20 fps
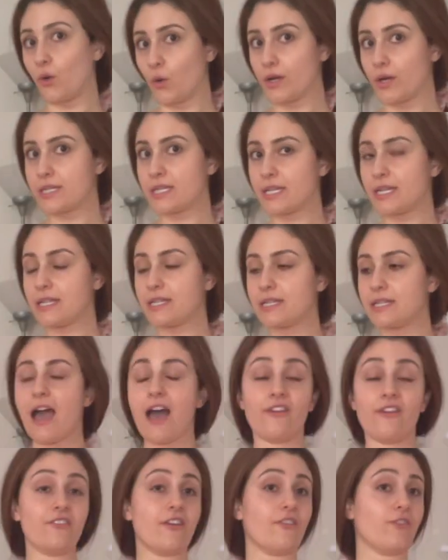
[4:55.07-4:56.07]
corsets,
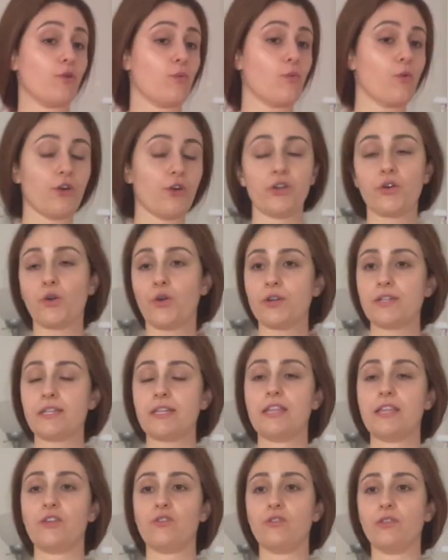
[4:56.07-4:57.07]
have never worn a corset
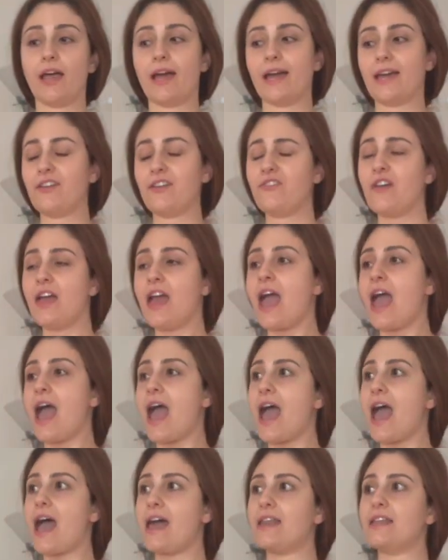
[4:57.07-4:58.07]
in their life
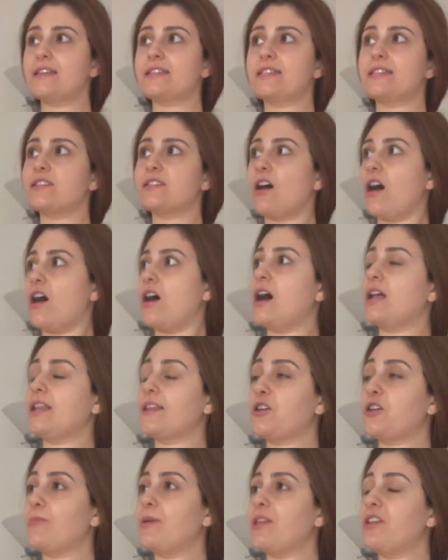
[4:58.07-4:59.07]
and saw a
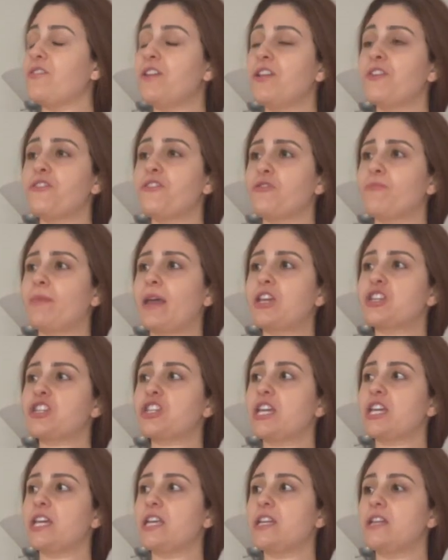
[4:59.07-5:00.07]
little bit of
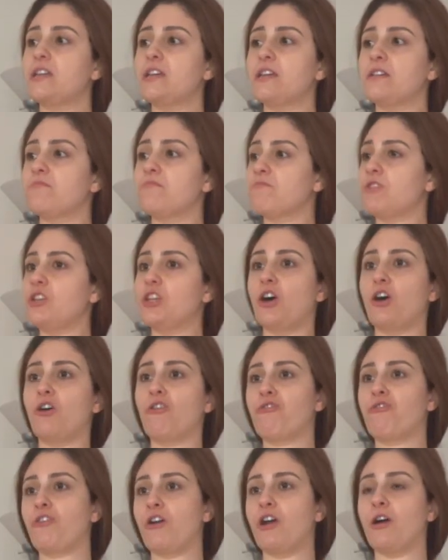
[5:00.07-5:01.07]
information, you know,
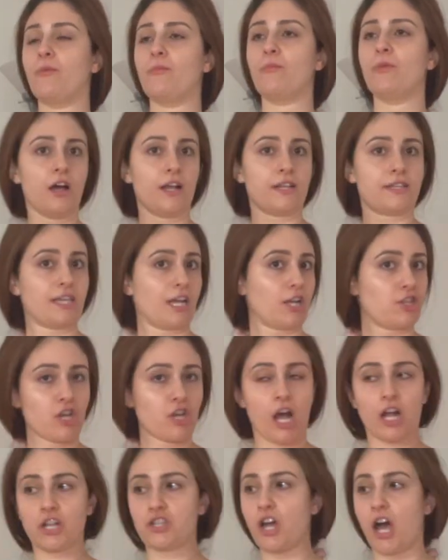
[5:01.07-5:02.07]
from a
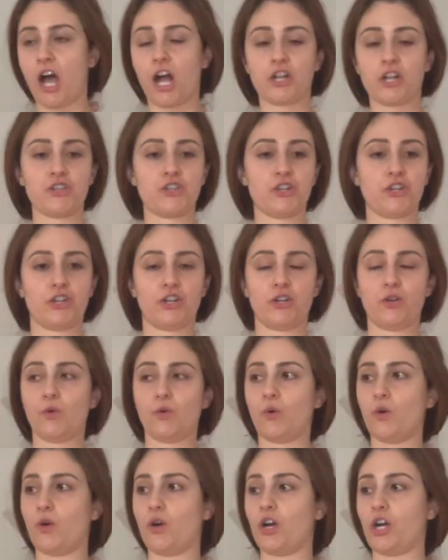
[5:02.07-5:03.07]
TikTok doctor
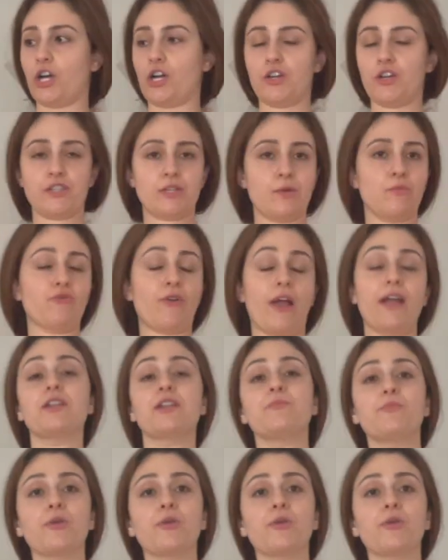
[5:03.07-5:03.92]
or some random